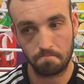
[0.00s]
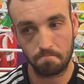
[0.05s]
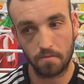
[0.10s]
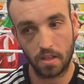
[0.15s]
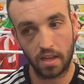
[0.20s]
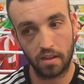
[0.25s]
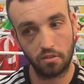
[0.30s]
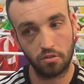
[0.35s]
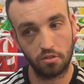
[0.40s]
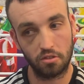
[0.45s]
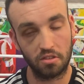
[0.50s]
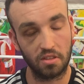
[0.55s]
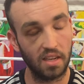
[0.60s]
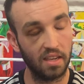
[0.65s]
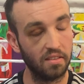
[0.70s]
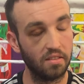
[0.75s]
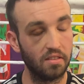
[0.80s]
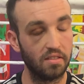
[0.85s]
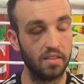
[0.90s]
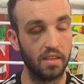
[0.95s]
I'd just like
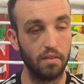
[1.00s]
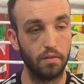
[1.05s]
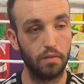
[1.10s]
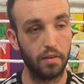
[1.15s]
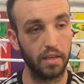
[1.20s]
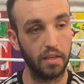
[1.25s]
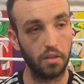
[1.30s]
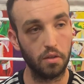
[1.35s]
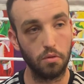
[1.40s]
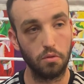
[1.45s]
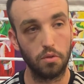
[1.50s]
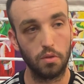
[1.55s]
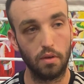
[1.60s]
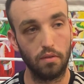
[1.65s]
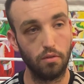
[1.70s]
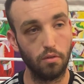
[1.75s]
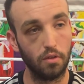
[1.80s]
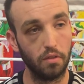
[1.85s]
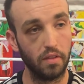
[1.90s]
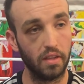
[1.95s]
to say thank you to
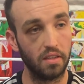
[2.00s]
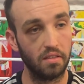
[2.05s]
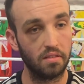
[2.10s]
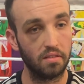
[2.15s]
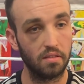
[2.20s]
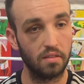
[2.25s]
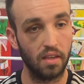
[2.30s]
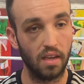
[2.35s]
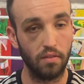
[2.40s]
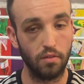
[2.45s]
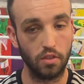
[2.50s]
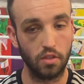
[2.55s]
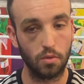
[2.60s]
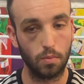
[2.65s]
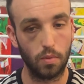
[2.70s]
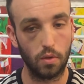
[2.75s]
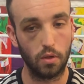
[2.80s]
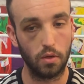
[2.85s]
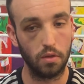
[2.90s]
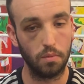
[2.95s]
everyone that's ever
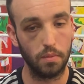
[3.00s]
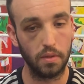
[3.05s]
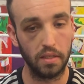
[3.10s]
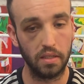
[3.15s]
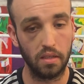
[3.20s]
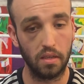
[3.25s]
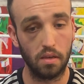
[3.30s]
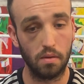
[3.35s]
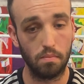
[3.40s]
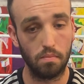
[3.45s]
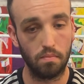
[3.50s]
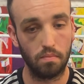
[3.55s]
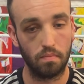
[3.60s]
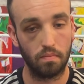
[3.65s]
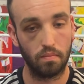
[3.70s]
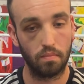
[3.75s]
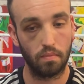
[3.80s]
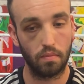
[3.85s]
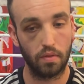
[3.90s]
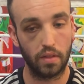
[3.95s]
supported me.
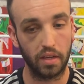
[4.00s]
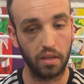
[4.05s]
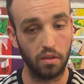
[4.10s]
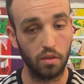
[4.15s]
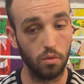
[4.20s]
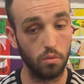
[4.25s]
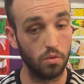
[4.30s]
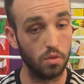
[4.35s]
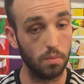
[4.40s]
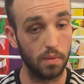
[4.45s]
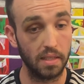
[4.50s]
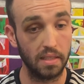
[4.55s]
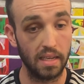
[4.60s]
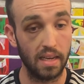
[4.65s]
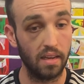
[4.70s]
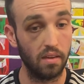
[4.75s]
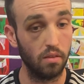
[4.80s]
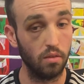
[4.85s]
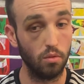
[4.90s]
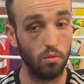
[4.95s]
Thank you to my
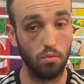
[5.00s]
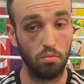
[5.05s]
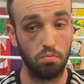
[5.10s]
dad, who